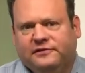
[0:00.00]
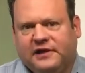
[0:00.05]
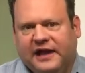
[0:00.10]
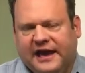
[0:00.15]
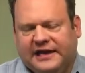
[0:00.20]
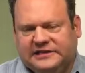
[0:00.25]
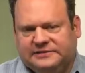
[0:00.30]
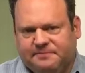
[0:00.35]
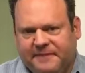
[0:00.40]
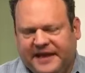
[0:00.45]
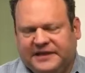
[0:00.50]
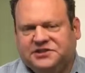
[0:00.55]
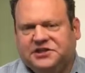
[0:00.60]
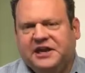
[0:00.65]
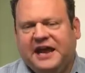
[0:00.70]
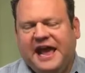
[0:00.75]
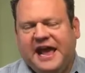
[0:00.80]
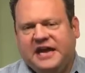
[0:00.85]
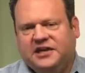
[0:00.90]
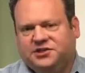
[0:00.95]
I mentioned
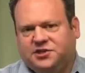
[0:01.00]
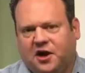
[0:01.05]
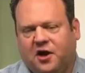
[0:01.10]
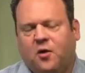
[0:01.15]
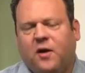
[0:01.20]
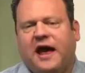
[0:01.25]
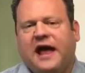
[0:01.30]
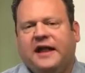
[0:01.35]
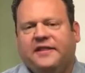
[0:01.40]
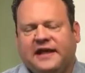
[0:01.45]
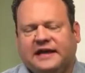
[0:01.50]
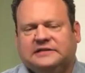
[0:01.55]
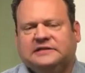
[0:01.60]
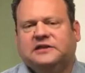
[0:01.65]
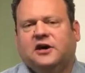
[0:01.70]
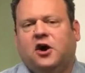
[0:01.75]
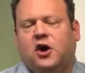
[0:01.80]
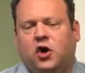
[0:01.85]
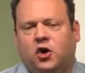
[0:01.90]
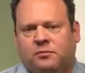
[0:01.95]
HOA, that's the
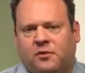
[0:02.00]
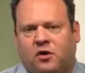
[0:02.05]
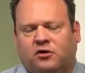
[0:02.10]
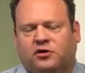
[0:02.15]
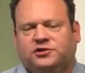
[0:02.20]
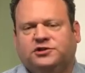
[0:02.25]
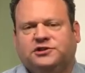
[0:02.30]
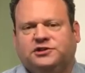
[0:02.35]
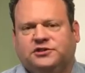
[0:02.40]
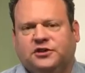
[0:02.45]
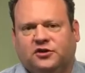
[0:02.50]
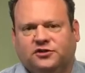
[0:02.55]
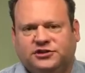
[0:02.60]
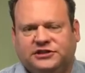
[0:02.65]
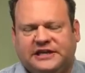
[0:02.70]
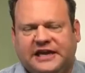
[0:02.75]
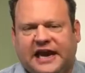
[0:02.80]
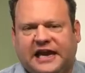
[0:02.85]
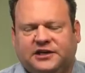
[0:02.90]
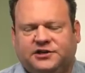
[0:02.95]
Homeowners
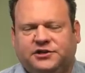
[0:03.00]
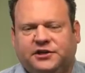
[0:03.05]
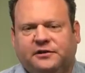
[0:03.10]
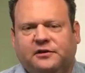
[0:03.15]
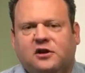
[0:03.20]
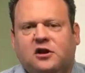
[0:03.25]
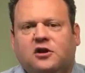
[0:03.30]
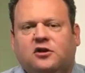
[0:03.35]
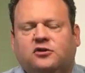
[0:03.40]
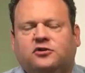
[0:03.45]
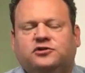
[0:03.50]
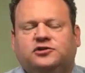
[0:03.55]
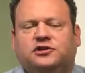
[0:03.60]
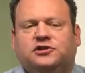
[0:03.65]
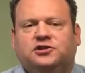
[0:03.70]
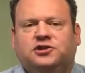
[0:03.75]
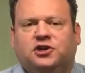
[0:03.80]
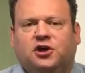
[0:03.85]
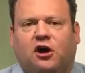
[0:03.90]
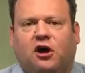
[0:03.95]
Association, who's in
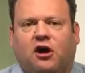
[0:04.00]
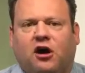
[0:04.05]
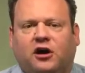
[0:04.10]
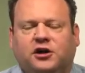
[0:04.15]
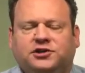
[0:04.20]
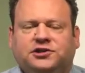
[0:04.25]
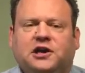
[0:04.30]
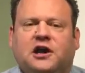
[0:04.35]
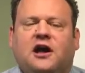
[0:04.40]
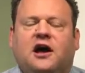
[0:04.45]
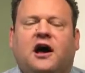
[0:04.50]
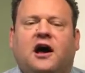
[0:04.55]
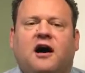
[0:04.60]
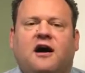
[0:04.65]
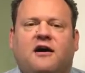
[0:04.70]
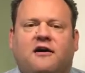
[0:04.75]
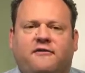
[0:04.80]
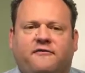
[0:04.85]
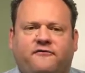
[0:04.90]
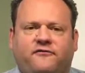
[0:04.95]
charge
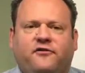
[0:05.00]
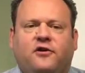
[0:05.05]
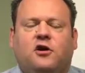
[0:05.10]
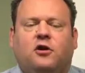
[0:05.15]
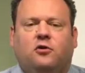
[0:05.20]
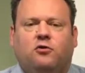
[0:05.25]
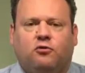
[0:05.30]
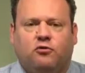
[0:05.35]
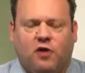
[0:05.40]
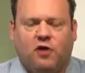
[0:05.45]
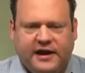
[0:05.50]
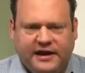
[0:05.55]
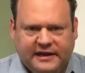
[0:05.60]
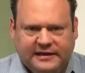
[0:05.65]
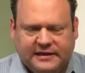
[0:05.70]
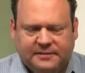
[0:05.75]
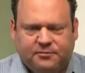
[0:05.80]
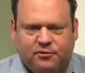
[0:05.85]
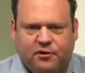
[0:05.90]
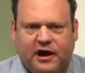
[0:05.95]
of
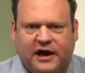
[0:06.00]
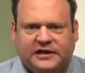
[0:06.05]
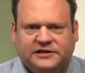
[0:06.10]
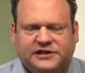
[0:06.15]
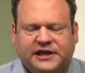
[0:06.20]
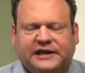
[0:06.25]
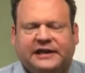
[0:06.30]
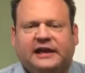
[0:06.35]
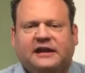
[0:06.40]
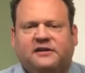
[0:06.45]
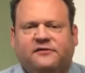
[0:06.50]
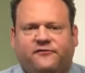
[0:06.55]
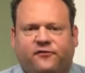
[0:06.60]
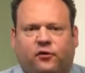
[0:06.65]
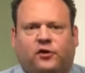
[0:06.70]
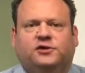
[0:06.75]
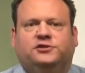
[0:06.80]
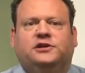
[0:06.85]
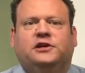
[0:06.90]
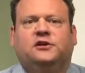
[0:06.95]
running the project and
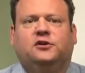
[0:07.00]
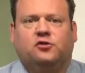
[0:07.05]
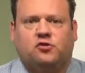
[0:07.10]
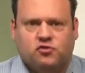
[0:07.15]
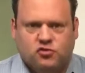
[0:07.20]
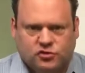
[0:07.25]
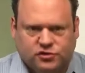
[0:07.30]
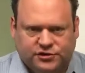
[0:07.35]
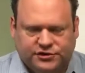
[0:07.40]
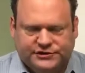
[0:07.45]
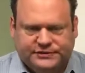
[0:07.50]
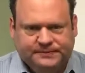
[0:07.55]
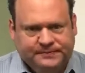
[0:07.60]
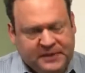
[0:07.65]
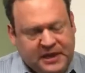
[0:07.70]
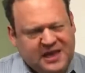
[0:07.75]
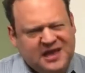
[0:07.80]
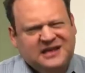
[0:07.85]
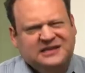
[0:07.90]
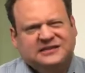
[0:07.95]
enforcing the rules.
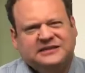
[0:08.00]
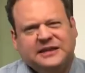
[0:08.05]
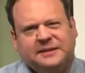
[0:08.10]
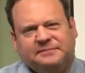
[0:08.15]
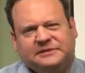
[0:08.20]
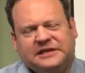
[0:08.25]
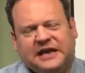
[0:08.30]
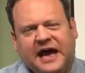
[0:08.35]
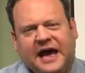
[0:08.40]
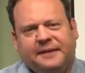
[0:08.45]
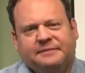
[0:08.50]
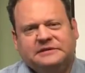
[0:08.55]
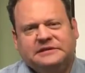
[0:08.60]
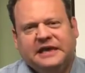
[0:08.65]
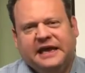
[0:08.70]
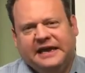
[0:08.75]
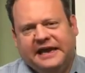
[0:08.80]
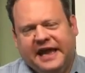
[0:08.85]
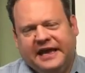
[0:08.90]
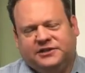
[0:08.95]
Sometimes
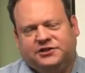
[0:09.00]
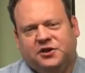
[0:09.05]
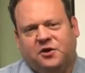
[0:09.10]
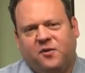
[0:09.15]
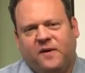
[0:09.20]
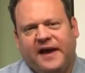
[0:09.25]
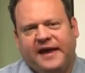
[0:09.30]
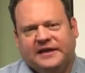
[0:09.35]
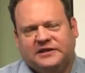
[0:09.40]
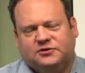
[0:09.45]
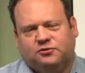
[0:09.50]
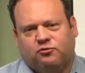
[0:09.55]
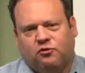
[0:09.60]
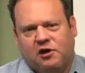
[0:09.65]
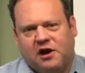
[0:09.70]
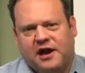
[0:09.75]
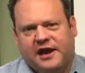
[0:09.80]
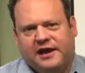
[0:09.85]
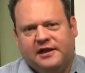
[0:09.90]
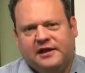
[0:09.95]
an HOA is
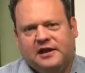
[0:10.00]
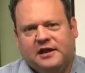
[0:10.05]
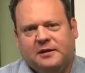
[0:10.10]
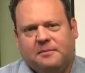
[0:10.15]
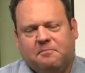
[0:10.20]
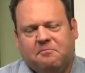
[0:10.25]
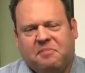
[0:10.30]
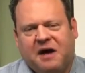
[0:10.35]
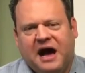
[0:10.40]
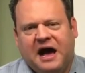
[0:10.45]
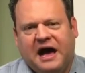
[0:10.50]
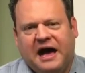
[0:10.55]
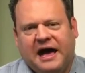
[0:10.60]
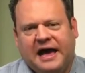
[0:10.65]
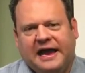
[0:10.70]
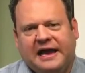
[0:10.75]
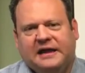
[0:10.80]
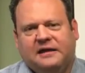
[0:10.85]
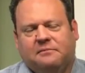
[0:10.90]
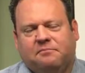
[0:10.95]
run
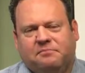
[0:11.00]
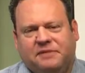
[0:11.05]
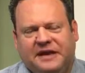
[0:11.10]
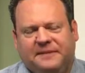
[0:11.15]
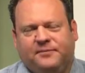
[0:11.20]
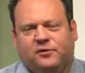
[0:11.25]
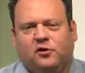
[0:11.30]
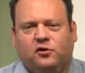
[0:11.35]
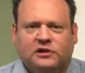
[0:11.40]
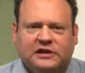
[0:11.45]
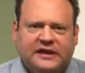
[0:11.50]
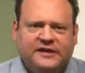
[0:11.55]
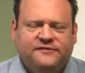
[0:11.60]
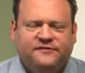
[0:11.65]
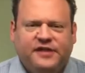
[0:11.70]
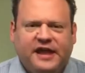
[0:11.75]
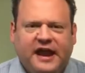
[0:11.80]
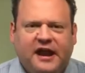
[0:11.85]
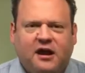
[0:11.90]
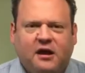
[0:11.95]
by people who
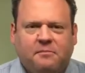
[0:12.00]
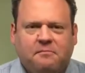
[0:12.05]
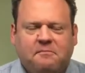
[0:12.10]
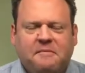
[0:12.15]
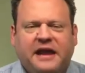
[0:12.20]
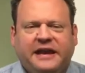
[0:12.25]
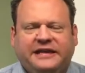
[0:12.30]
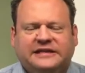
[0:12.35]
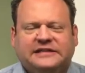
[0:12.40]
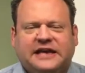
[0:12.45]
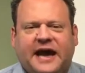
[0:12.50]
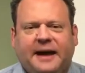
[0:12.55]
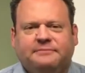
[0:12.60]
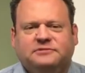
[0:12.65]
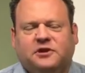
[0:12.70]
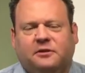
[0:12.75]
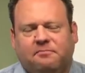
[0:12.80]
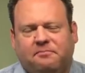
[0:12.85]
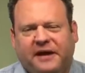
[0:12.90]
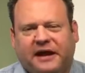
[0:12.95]
live there. Many times
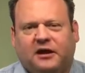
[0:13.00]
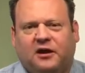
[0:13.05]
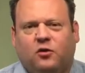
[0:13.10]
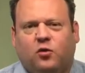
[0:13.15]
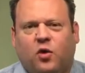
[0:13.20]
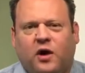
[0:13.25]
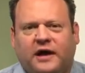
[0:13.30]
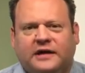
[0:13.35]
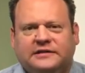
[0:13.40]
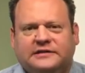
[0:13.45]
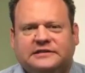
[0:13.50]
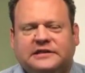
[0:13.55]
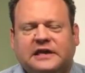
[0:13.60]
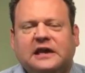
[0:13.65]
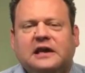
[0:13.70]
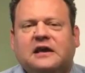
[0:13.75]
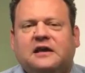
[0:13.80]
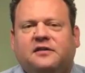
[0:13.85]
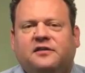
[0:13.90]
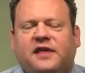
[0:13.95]
on bigger ones,
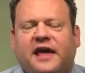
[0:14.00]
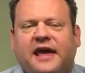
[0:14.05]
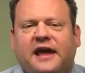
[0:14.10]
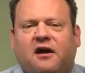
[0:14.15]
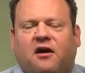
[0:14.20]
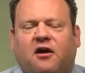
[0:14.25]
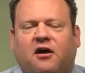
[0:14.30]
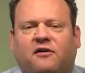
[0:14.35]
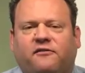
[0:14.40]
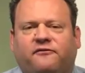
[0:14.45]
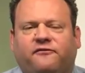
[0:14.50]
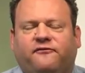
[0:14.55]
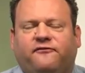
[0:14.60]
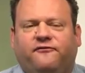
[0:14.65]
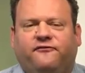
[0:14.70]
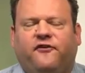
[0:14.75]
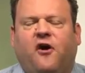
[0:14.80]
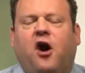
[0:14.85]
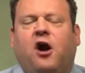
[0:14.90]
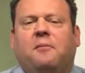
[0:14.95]
they are
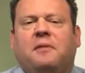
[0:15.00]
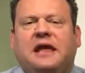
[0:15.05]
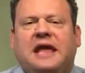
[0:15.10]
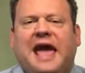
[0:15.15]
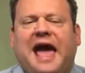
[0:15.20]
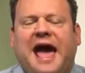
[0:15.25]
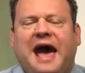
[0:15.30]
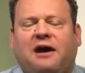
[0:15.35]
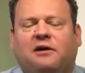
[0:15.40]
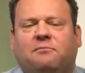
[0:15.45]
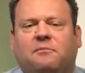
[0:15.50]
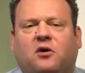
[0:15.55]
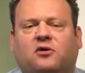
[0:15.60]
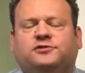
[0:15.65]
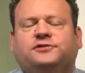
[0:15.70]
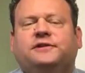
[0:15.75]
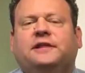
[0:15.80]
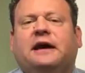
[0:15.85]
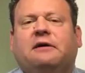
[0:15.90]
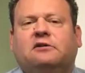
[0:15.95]
farming out
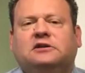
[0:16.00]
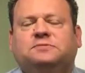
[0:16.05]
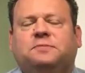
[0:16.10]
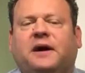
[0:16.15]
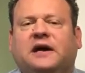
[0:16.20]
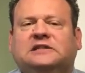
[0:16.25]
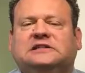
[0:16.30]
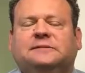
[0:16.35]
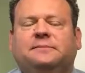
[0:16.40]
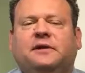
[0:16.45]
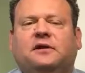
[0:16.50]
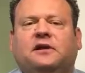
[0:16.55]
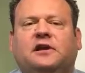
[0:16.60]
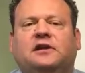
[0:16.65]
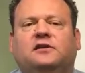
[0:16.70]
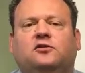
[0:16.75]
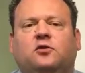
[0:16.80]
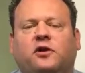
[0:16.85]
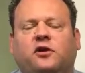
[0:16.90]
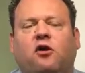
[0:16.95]
most of that responsibility
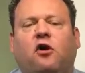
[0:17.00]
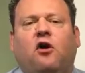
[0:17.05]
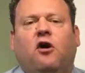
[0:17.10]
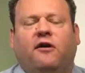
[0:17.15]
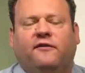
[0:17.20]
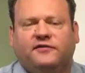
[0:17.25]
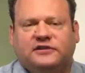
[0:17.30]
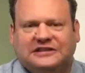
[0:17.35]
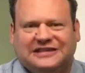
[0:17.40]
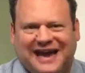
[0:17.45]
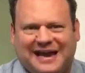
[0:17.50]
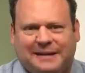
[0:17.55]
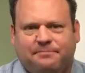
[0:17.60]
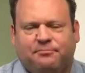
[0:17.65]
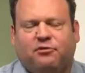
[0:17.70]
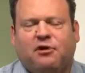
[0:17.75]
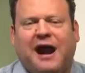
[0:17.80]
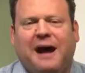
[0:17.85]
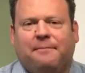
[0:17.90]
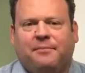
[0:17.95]
to an off-site
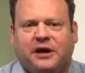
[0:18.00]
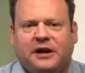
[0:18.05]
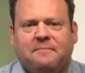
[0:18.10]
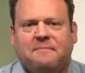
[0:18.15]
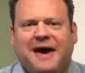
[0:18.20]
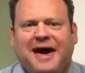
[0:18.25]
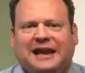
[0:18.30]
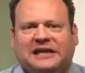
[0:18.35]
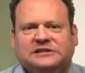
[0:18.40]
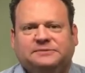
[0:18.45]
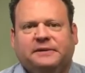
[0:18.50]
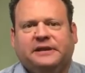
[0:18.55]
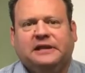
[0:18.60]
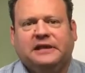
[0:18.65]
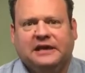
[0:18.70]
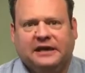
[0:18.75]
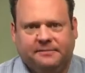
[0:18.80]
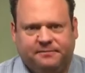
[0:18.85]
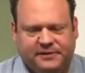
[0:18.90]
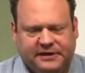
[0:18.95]
property management
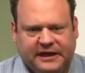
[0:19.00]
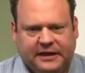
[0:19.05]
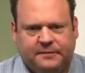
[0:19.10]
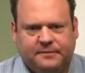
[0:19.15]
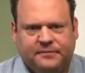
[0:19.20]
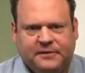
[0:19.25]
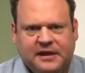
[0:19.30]
company.